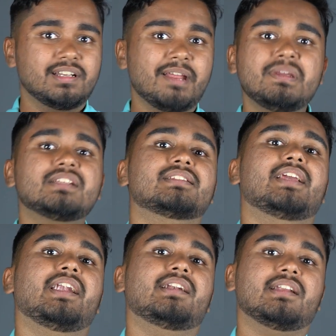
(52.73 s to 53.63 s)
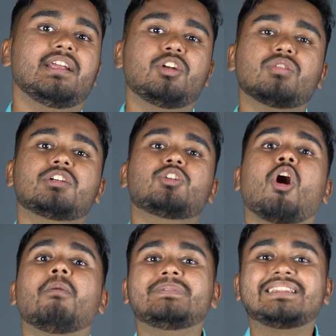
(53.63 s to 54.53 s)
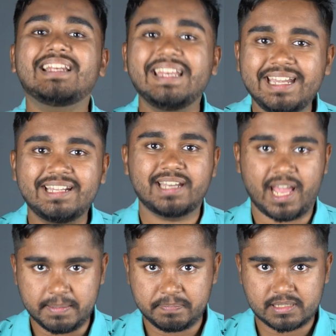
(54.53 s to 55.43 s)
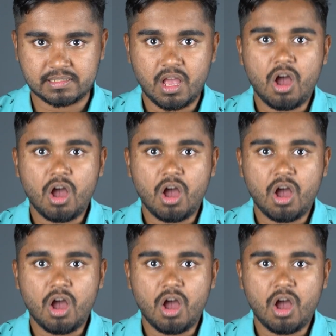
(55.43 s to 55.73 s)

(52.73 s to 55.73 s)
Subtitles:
let me just get into the top 3 types